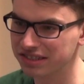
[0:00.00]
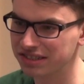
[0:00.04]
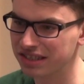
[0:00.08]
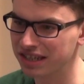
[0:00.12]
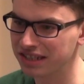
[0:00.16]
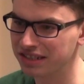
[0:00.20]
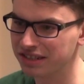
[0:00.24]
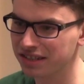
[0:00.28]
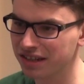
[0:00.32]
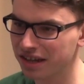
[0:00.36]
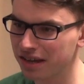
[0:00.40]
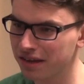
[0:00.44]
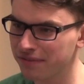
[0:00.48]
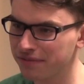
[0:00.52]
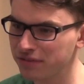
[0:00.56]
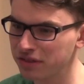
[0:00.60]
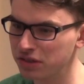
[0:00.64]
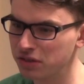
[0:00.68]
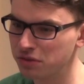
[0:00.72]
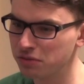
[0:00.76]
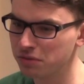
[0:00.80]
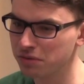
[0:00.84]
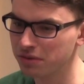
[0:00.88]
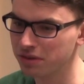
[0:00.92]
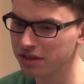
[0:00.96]
as in like
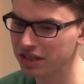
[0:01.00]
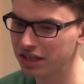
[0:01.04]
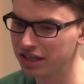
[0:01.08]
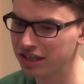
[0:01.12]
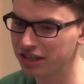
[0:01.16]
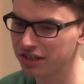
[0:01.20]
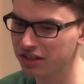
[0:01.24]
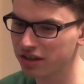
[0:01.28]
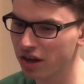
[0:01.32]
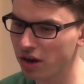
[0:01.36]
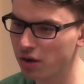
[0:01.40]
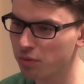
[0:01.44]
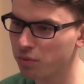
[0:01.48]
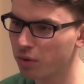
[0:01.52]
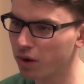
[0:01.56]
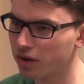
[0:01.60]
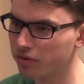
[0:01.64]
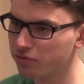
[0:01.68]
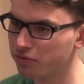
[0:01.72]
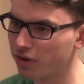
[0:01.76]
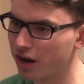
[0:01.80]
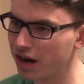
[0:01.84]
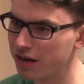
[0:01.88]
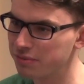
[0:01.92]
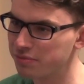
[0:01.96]
it could go
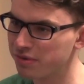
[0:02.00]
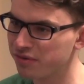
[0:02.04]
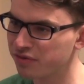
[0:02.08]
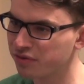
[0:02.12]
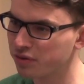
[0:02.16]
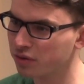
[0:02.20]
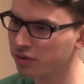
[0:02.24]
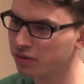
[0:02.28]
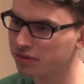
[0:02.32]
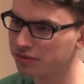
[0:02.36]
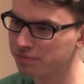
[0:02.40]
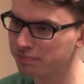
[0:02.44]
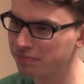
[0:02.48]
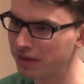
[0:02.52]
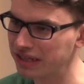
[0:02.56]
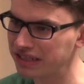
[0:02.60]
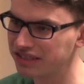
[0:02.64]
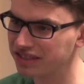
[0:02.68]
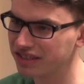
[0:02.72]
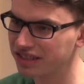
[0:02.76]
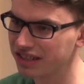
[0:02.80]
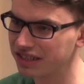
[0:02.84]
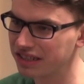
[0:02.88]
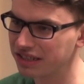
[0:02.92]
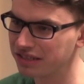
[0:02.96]
one ride before
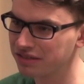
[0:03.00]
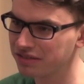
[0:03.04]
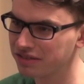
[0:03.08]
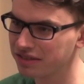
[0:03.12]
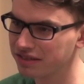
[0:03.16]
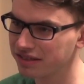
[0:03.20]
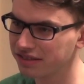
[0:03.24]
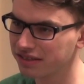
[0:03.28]
basically